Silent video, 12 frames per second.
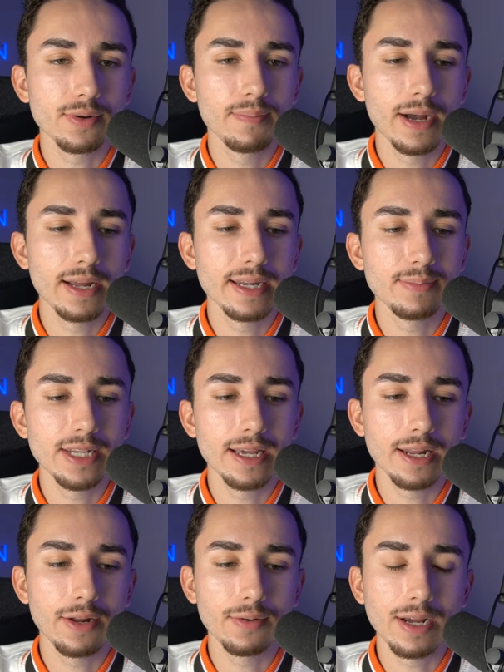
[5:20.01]
of mine named
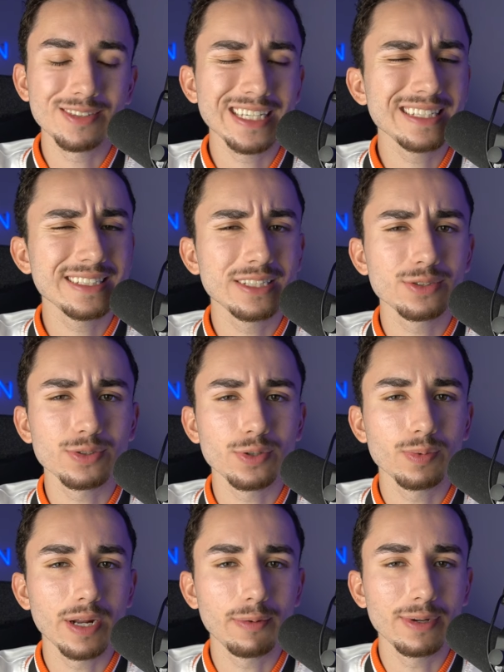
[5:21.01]
Dan Henry, I was eighteen years
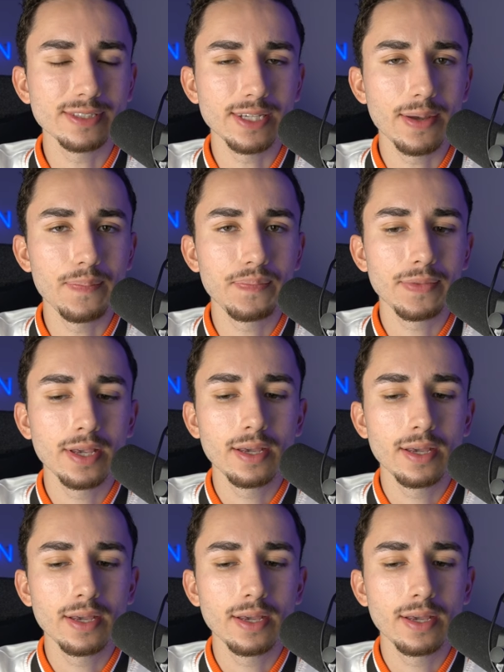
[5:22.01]
old when I went to him,